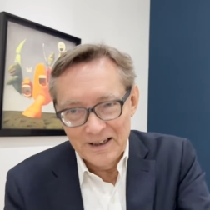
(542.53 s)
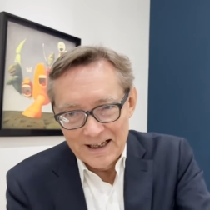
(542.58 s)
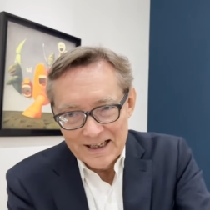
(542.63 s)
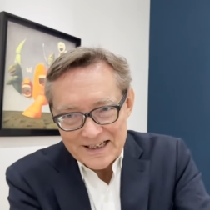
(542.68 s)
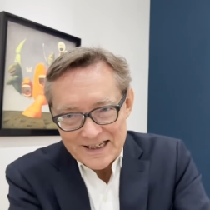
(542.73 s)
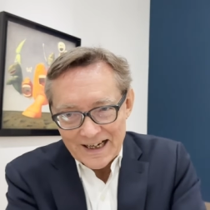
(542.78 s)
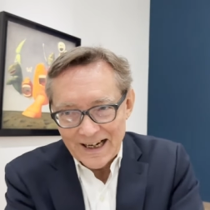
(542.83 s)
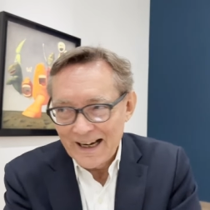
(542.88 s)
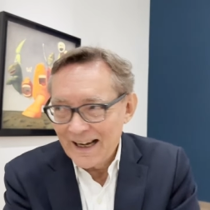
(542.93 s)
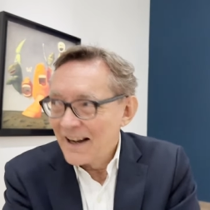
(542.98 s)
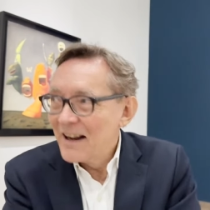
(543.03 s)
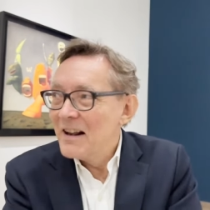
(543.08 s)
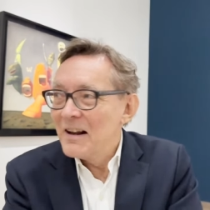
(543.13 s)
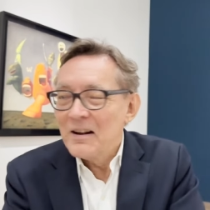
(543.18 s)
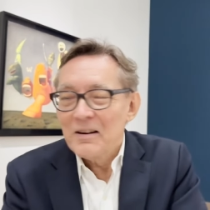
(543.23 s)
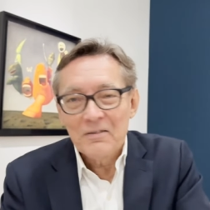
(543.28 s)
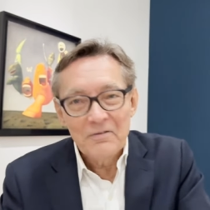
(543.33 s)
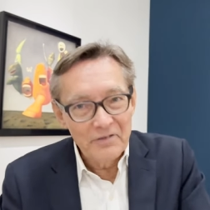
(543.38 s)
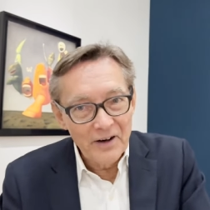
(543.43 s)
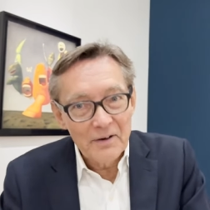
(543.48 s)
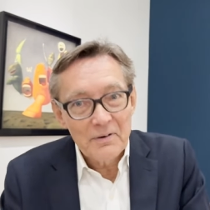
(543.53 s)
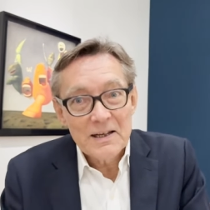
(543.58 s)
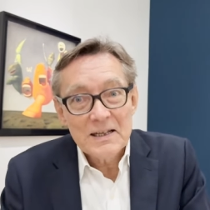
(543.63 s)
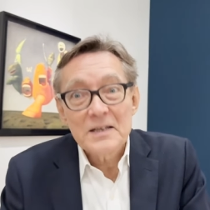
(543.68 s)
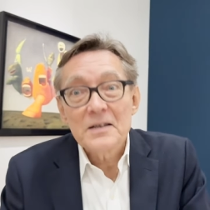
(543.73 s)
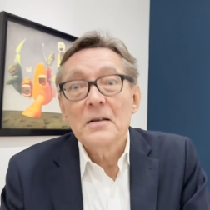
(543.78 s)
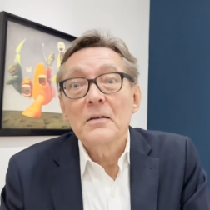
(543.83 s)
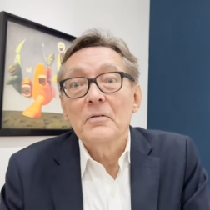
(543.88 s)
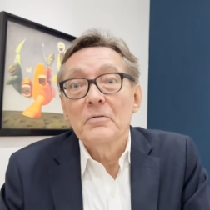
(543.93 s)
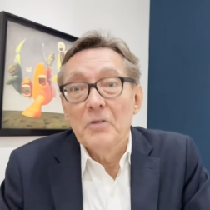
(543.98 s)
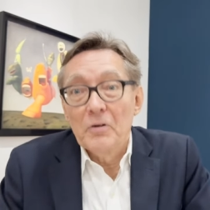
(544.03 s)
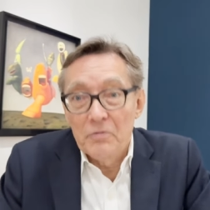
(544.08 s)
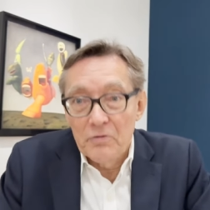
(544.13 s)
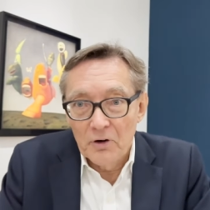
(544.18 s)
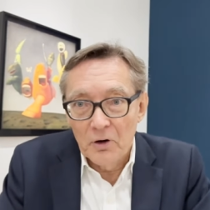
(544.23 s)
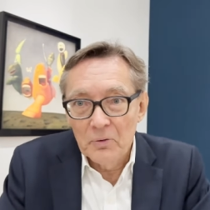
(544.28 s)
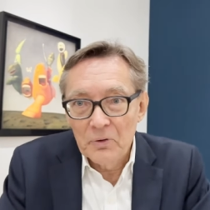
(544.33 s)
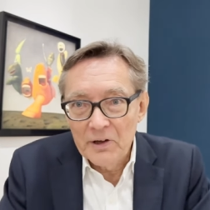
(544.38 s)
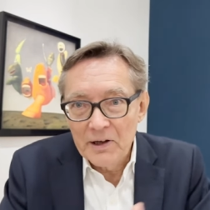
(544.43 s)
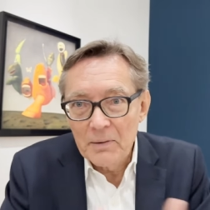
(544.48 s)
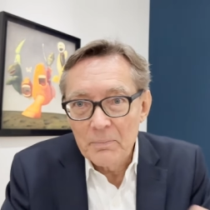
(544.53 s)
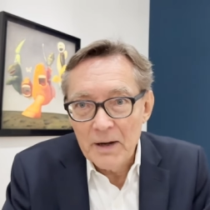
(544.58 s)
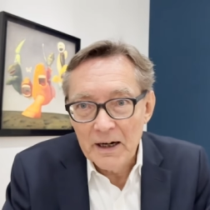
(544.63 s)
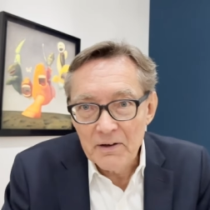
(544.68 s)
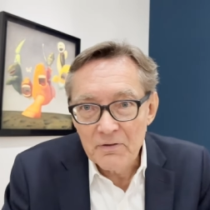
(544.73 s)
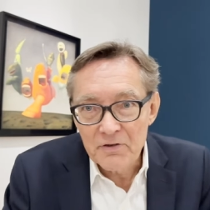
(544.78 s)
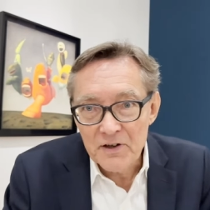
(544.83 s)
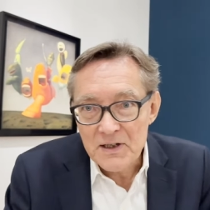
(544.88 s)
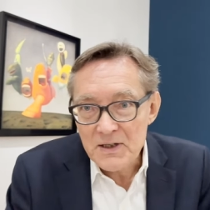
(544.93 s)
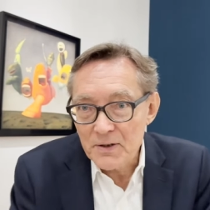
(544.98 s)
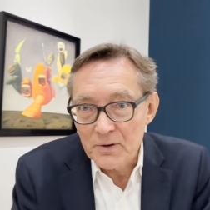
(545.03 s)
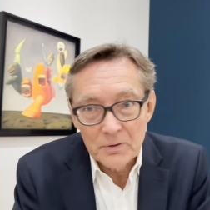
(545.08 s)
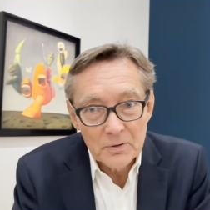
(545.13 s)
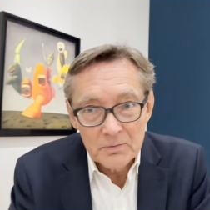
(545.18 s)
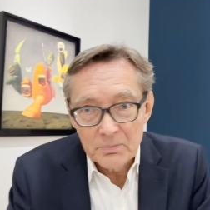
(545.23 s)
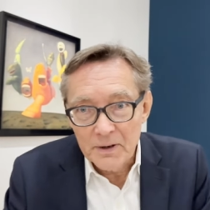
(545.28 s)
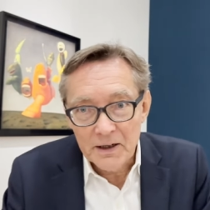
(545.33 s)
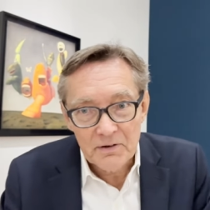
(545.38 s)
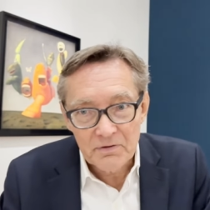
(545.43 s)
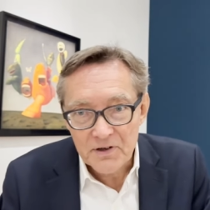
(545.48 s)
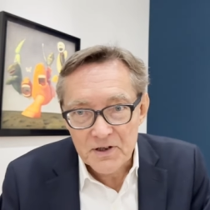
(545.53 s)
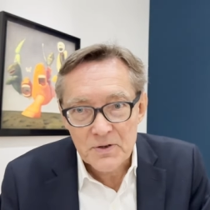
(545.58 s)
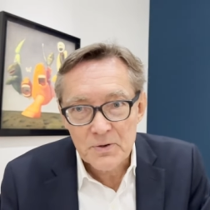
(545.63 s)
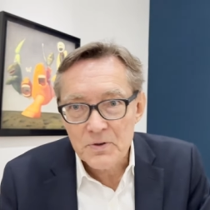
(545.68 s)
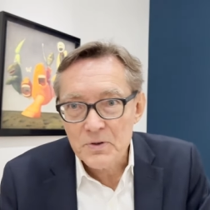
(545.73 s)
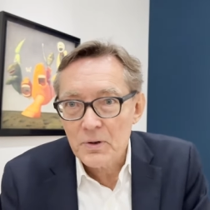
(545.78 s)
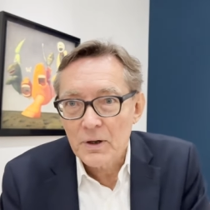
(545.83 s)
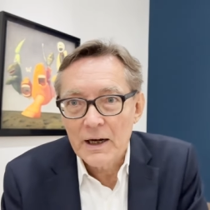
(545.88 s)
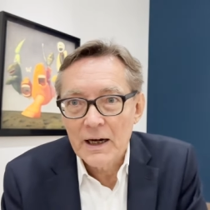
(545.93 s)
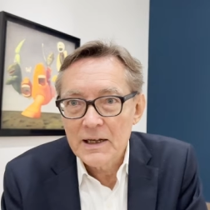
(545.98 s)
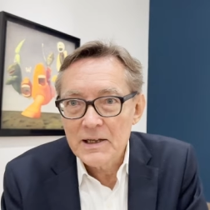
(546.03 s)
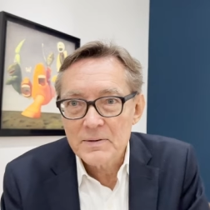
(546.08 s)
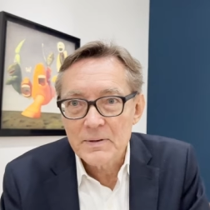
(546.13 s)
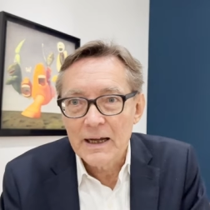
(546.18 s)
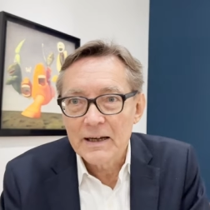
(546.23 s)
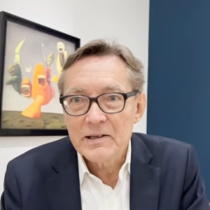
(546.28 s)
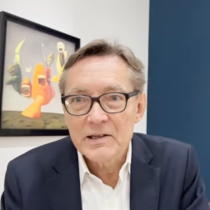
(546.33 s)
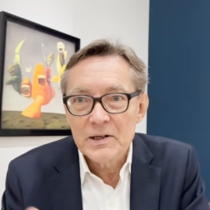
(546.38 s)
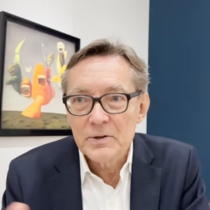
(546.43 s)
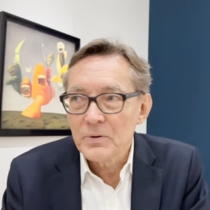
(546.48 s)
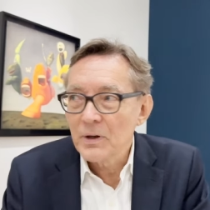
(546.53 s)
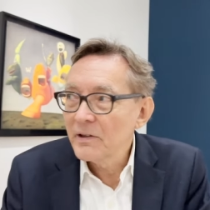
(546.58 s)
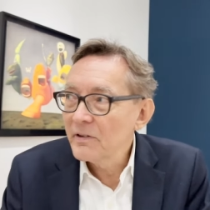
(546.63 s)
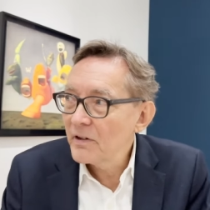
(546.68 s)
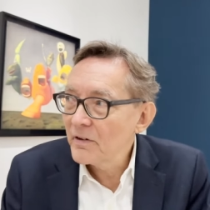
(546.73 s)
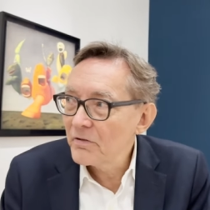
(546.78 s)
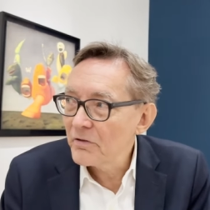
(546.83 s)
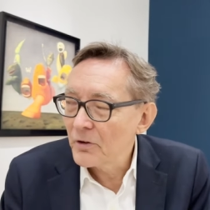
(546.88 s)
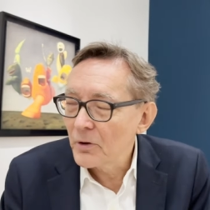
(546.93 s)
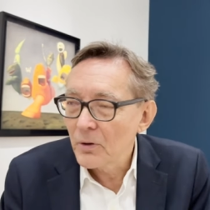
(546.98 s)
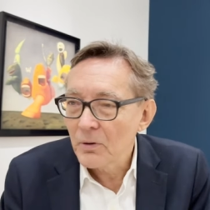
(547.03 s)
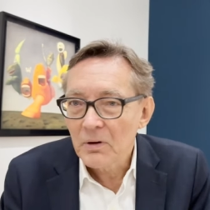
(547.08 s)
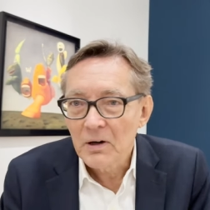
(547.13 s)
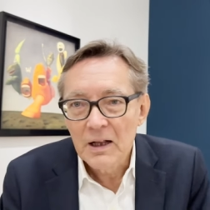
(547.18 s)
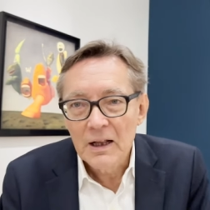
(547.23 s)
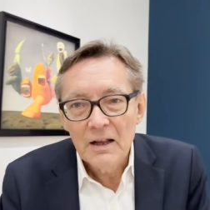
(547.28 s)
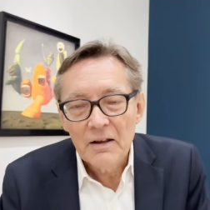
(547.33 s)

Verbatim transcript: let's say. There is the founding manifesto, Manifest du Surrealisme, 1924.